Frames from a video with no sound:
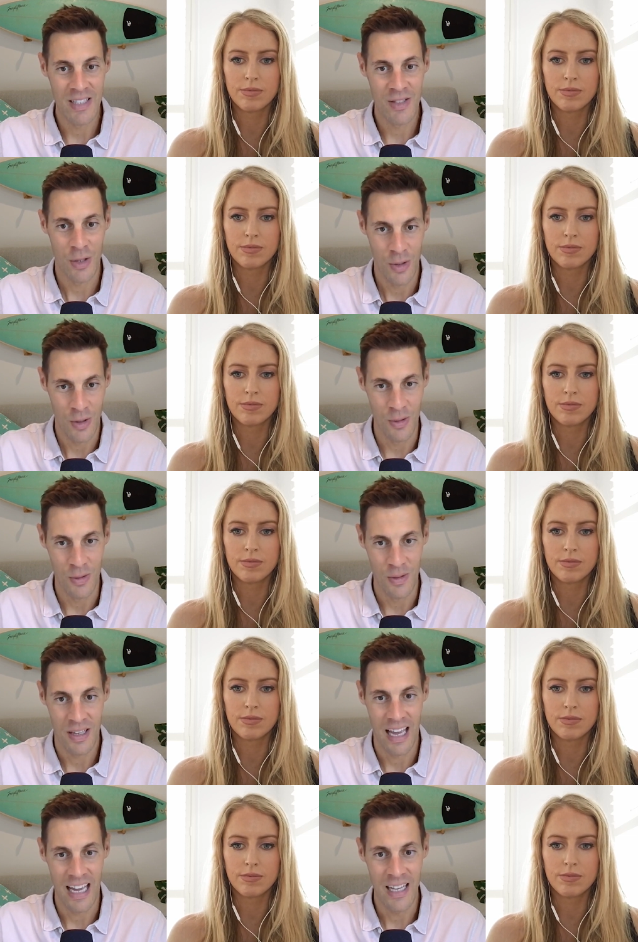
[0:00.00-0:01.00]
Speaker 1: to you,
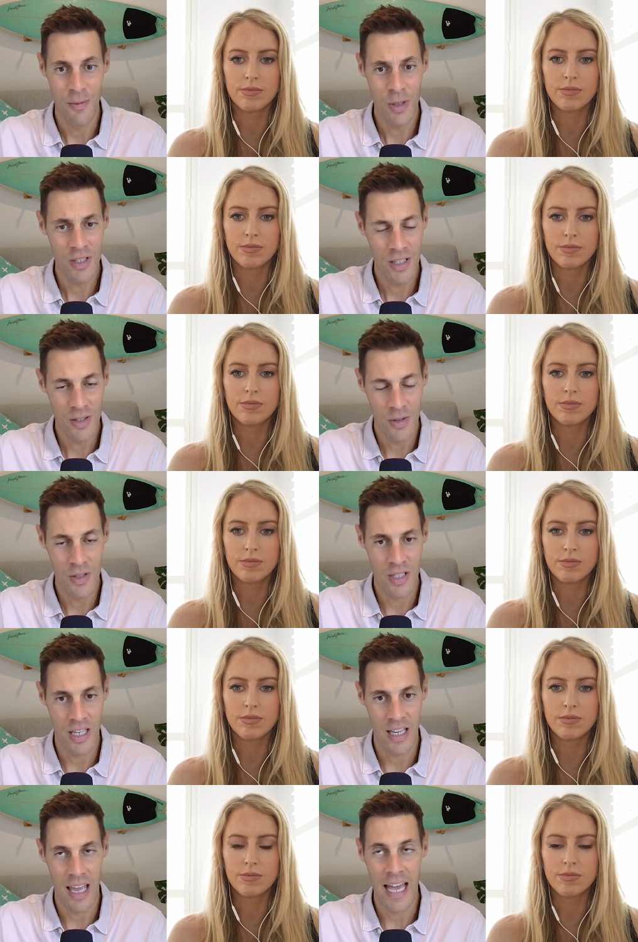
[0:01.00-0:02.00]
Kady. What do you
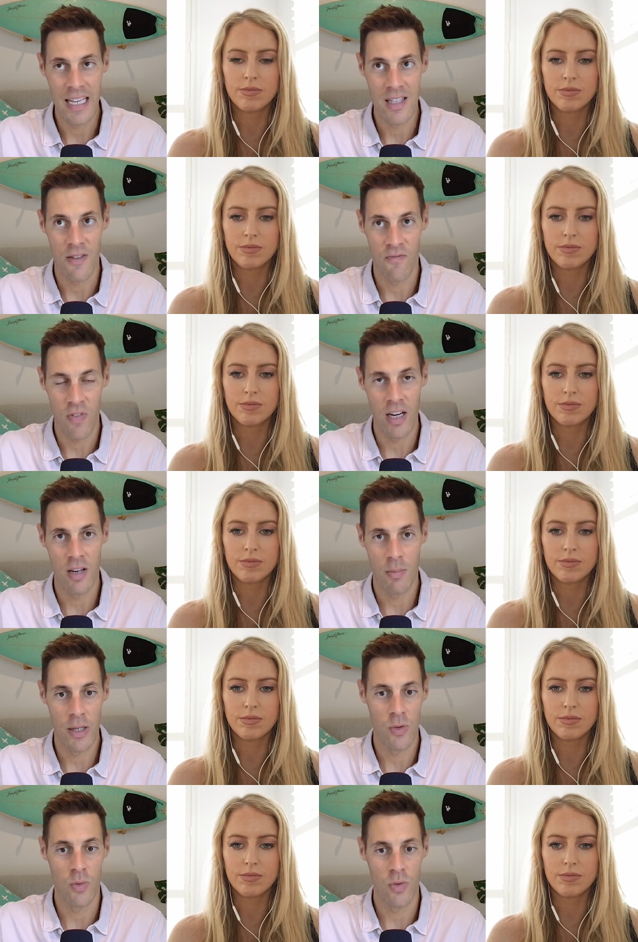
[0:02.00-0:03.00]
see as the
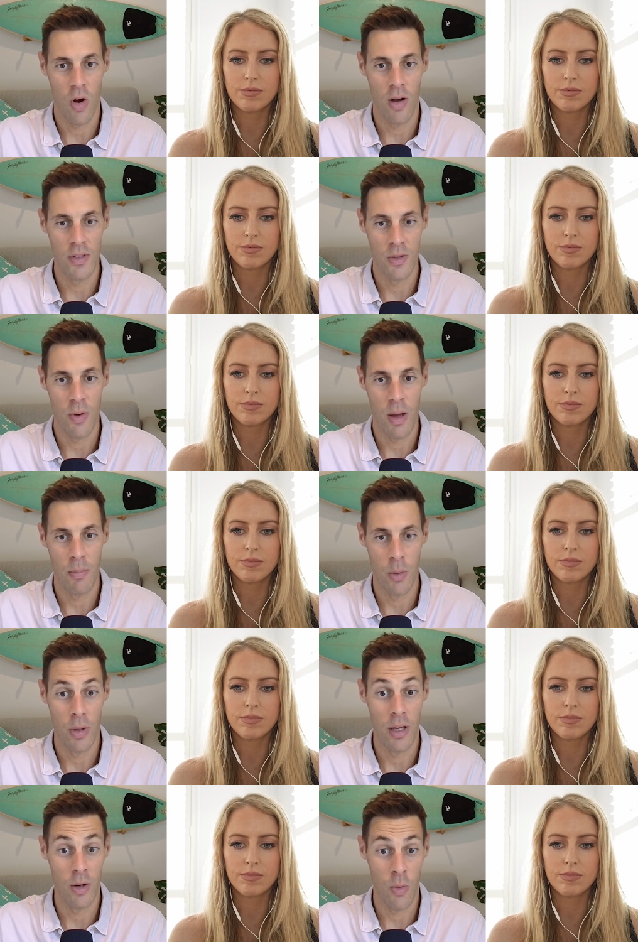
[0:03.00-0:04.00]
fundamental drivers around
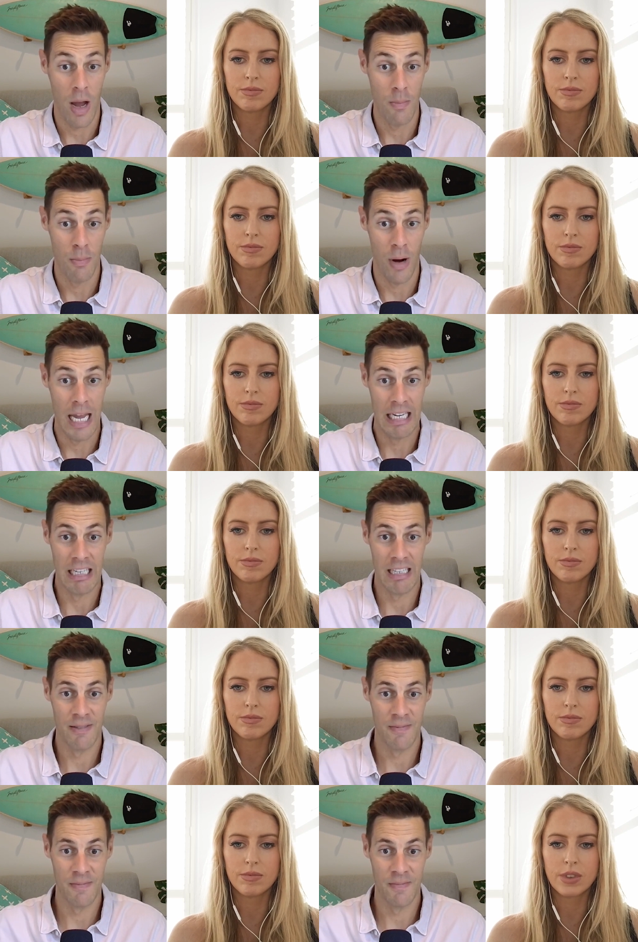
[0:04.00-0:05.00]
building a great brand?
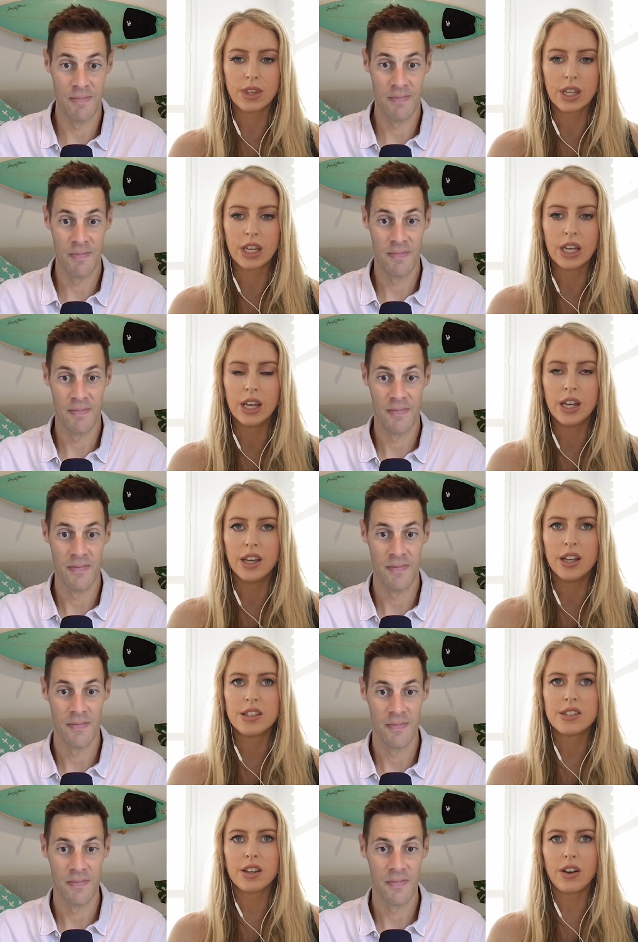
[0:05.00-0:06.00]

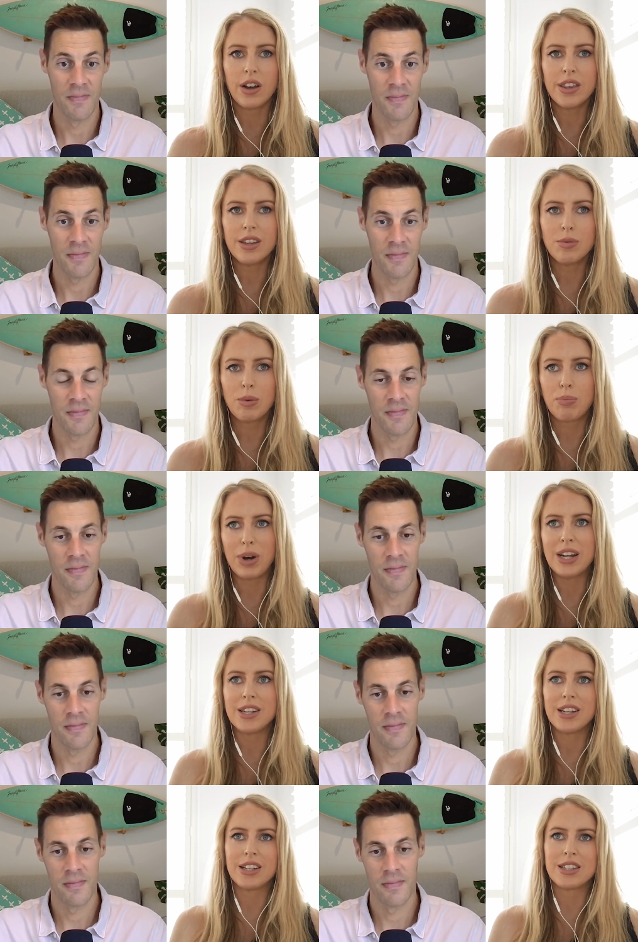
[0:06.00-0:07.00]
Speaker 2: So I think with
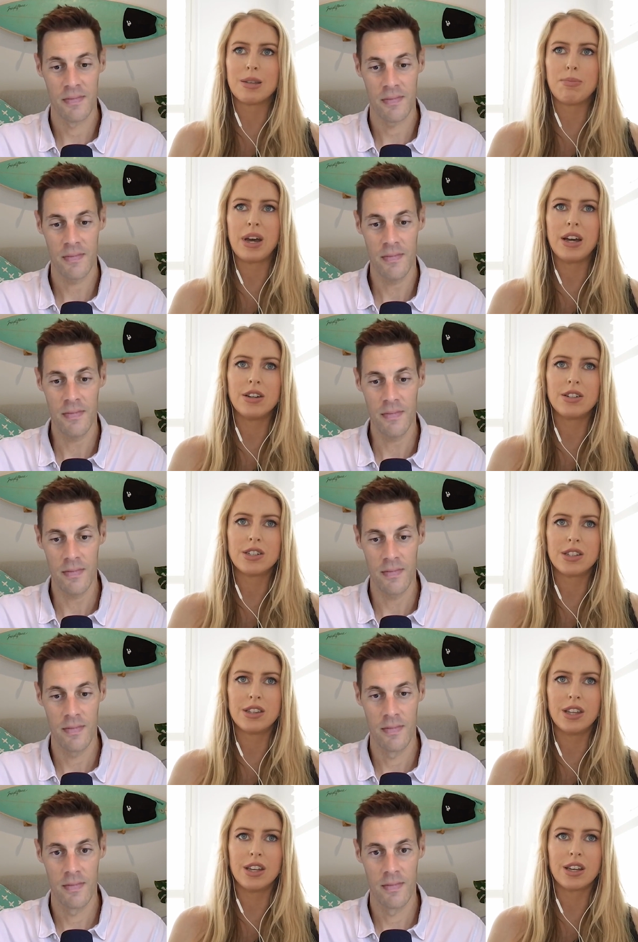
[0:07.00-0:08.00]
branding, it's about
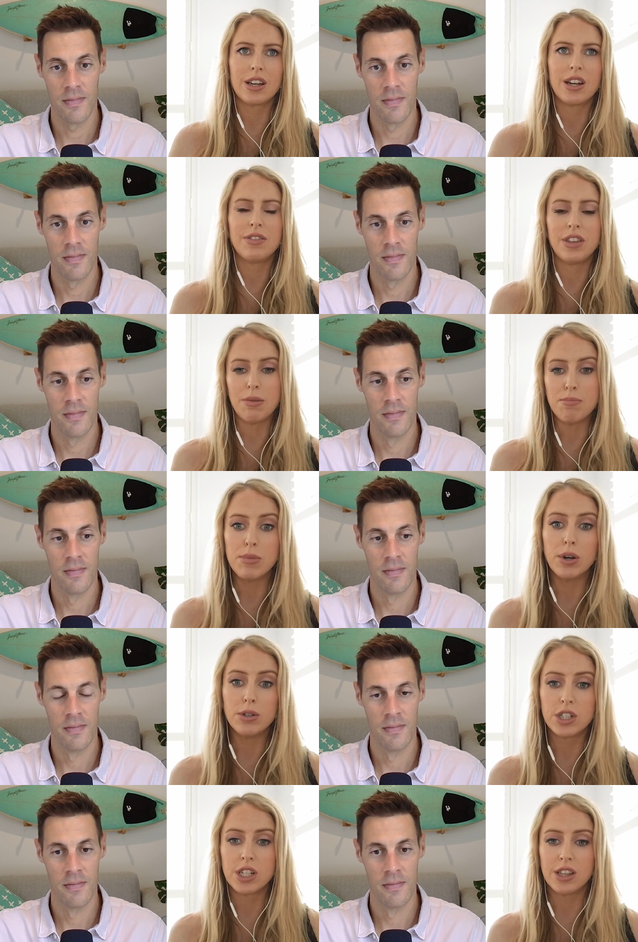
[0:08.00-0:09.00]
the kind of the
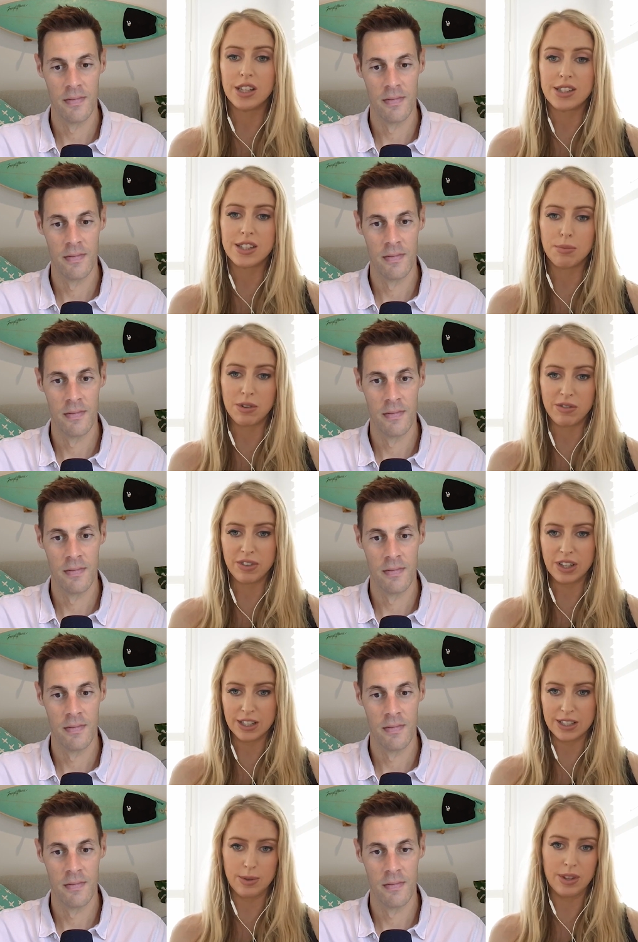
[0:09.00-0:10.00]
emotion that someone
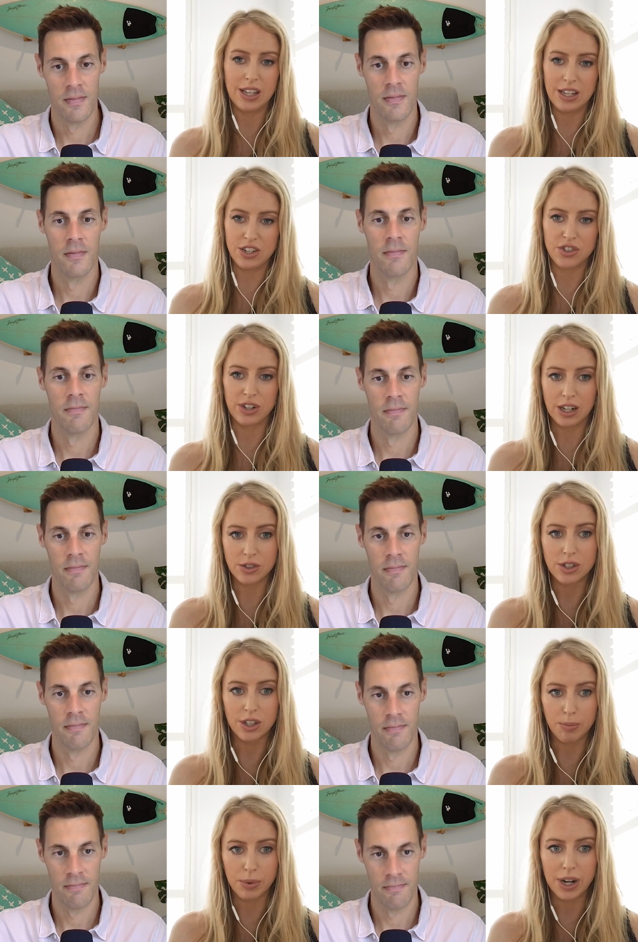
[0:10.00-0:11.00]
feels when they interact with
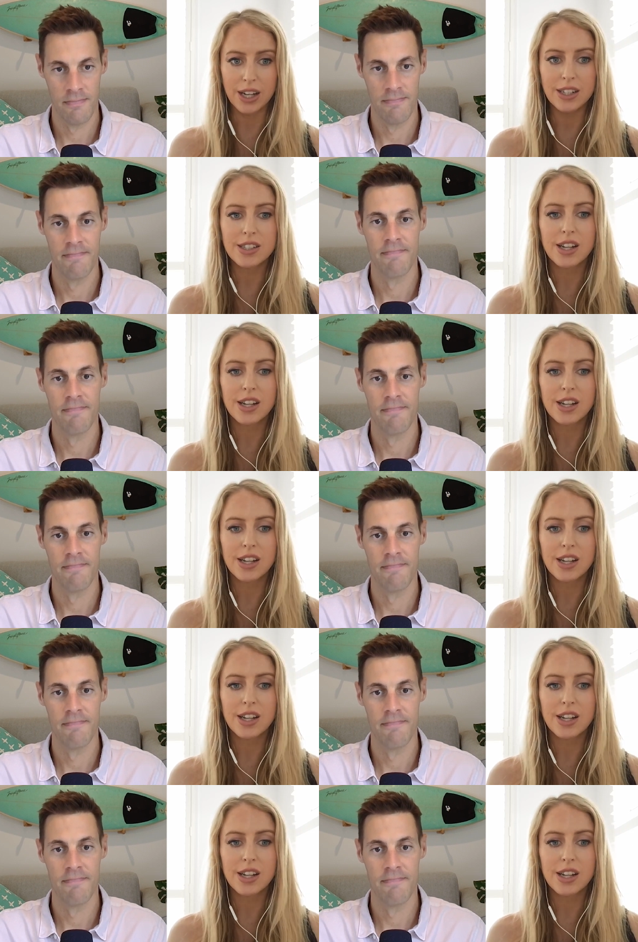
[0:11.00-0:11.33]
your brand.